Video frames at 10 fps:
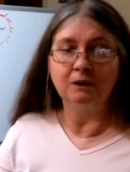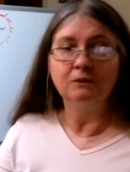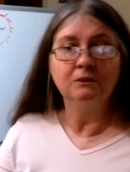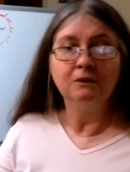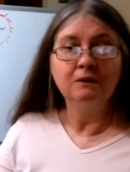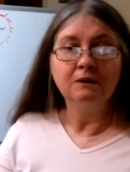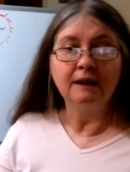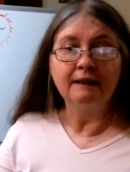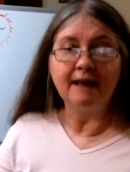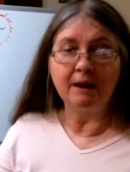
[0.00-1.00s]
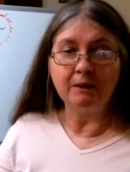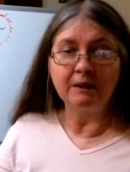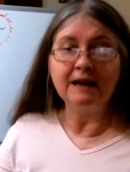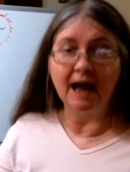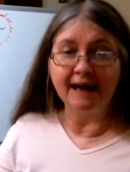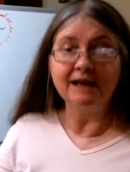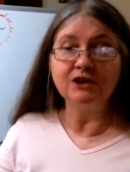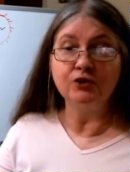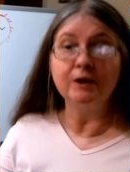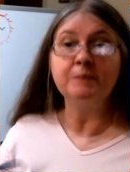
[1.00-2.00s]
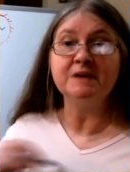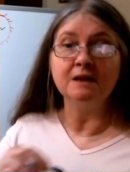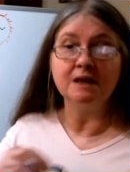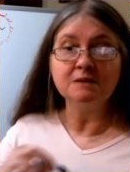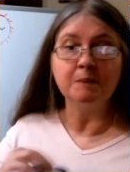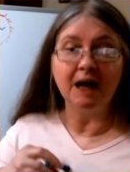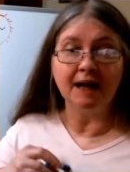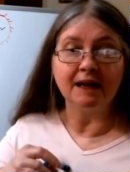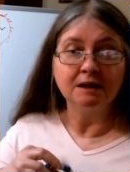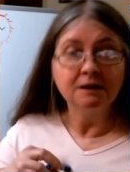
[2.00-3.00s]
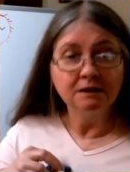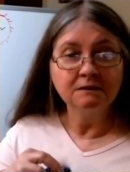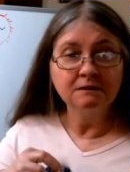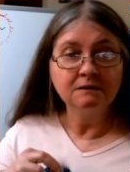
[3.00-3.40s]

No. 90 trips in this body.